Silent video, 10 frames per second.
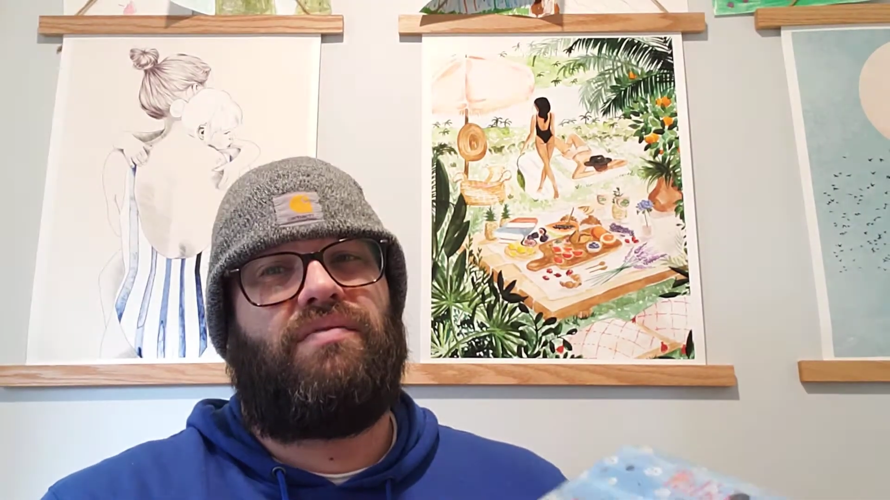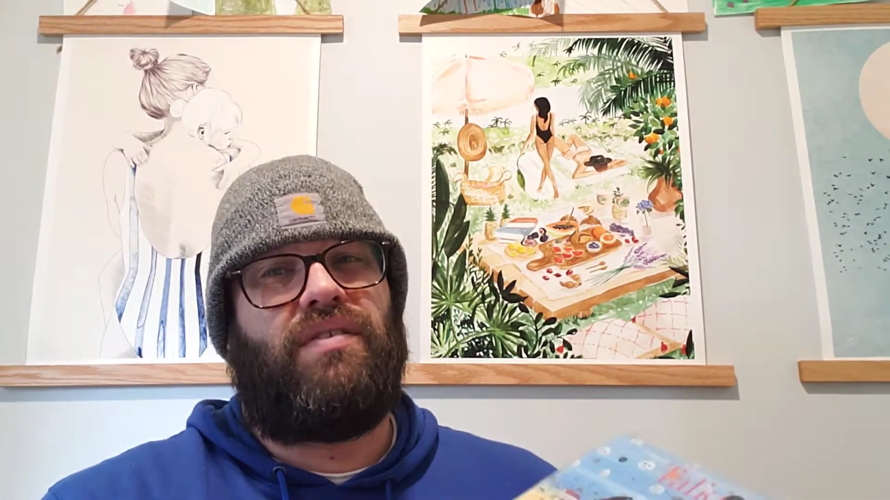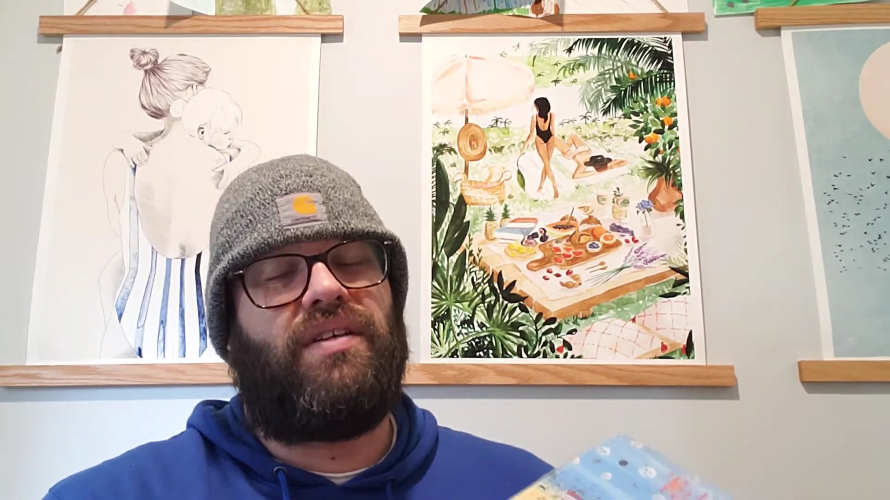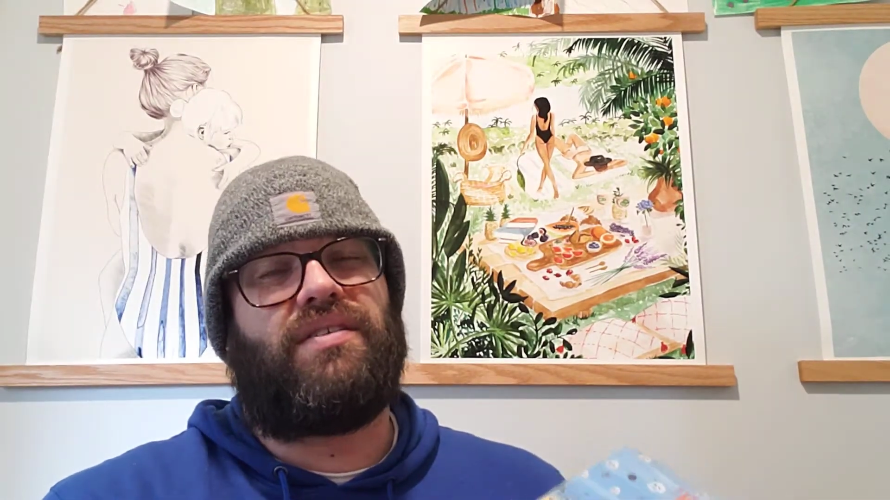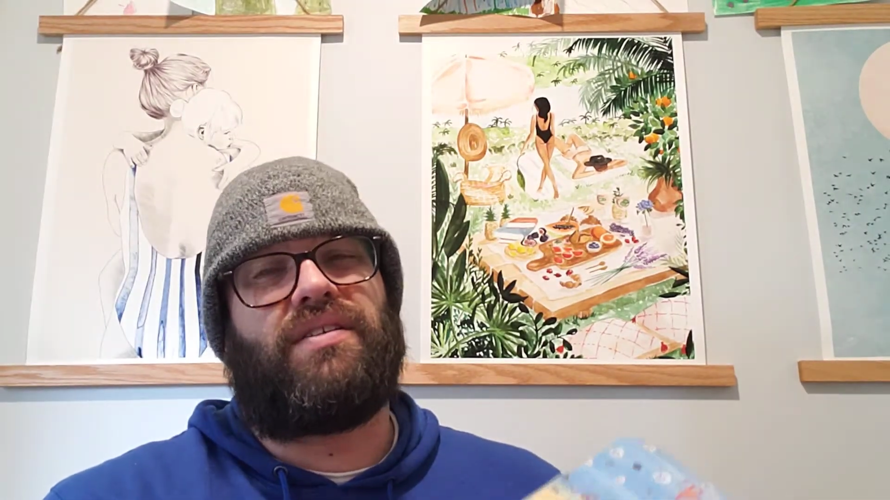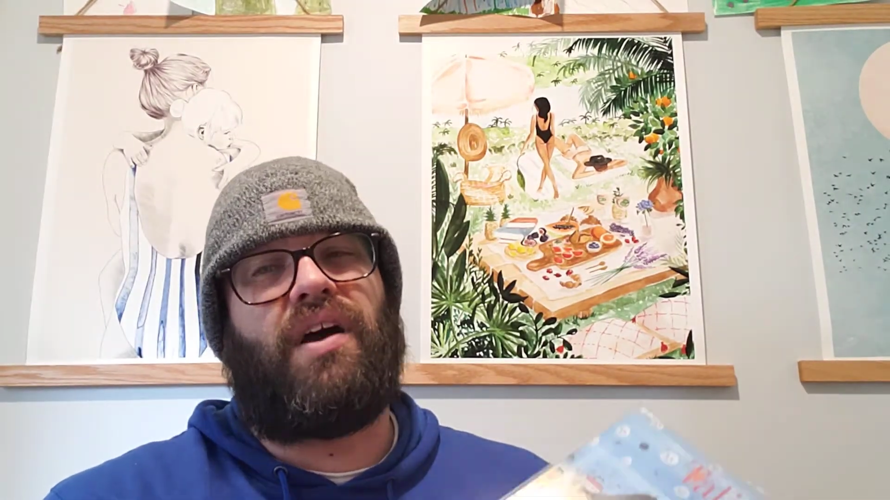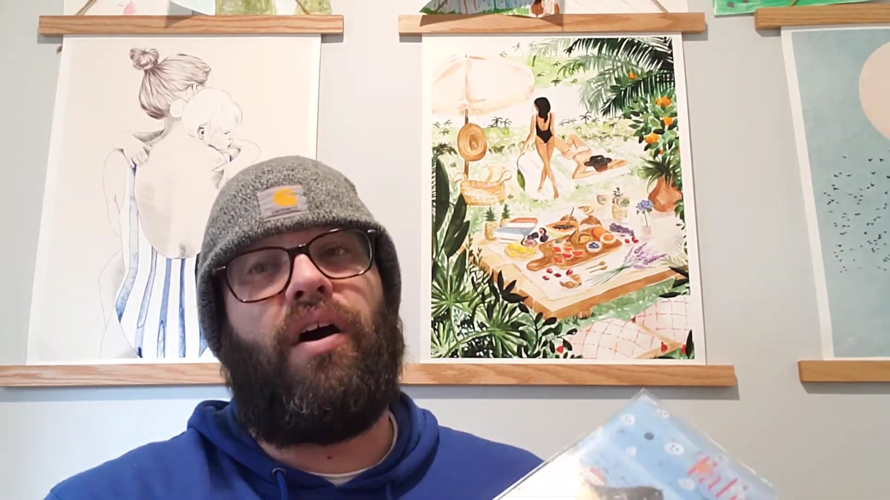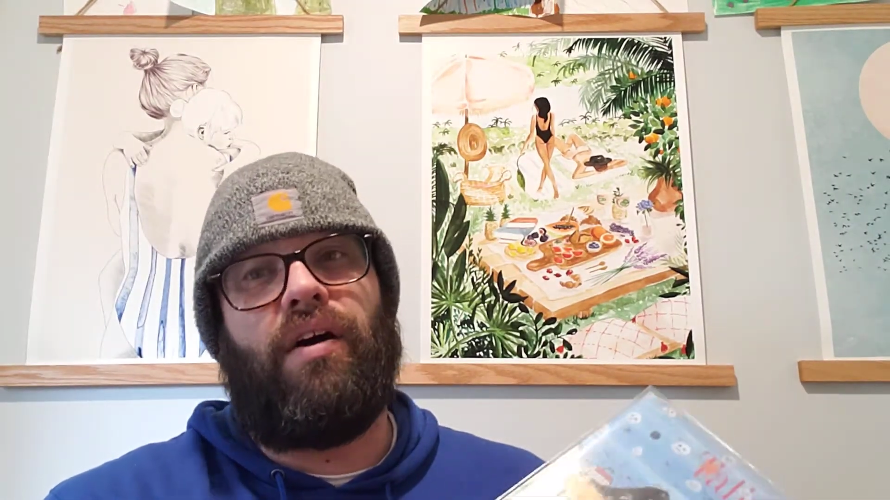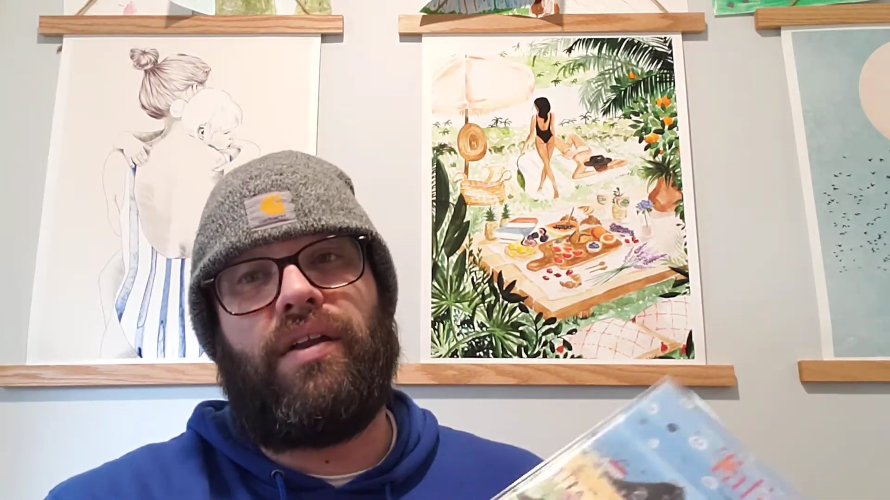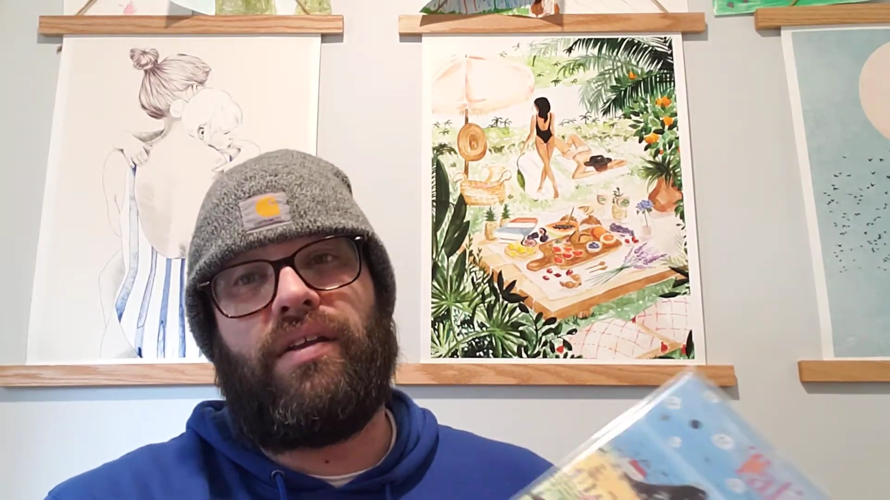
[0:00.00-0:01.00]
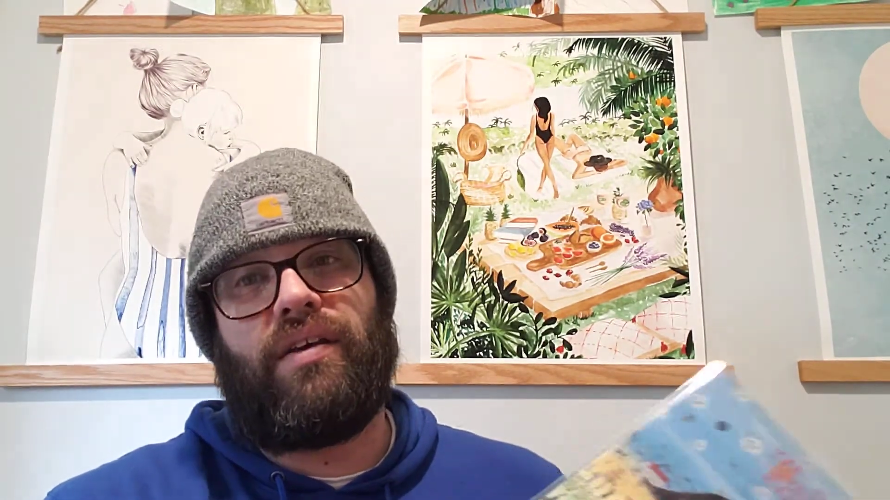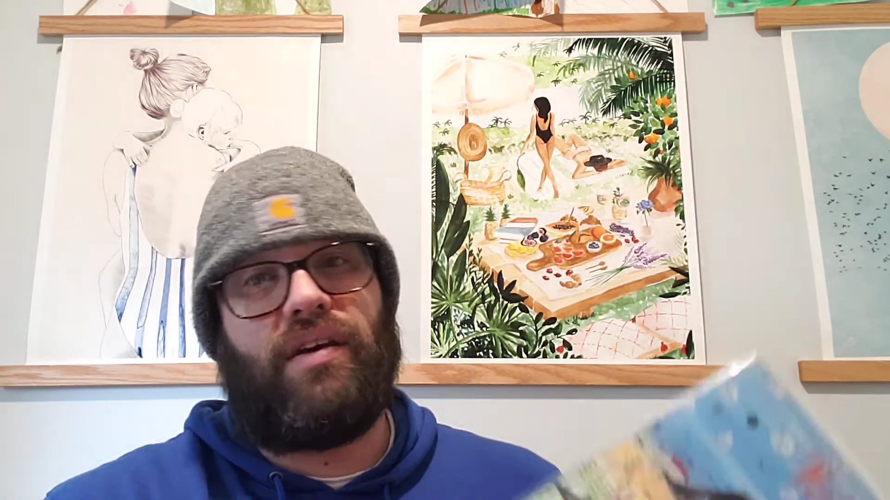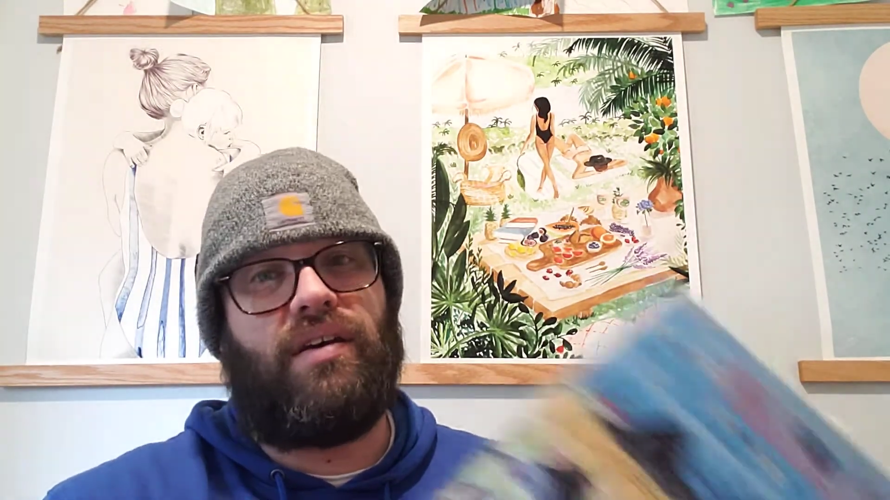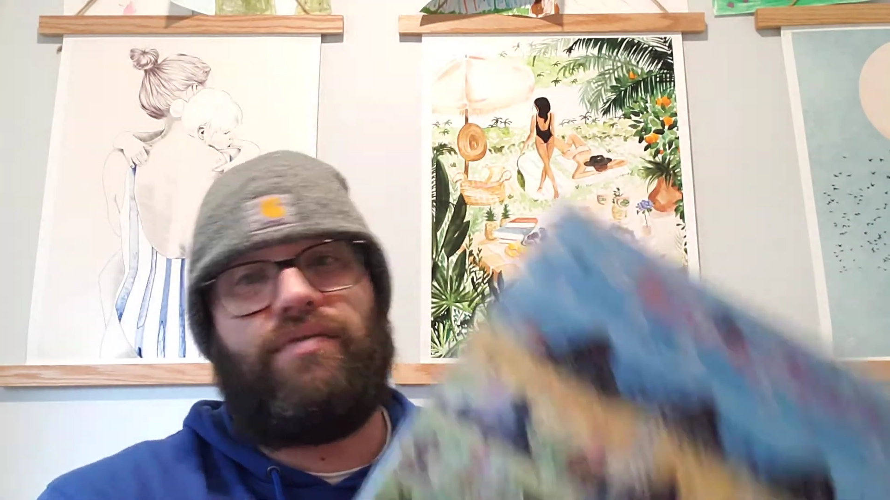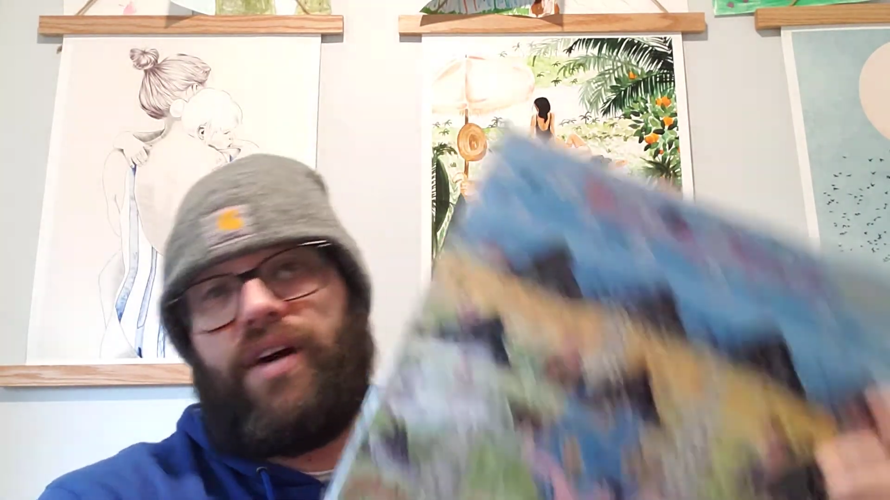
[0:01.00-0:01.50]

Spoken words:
release a ton on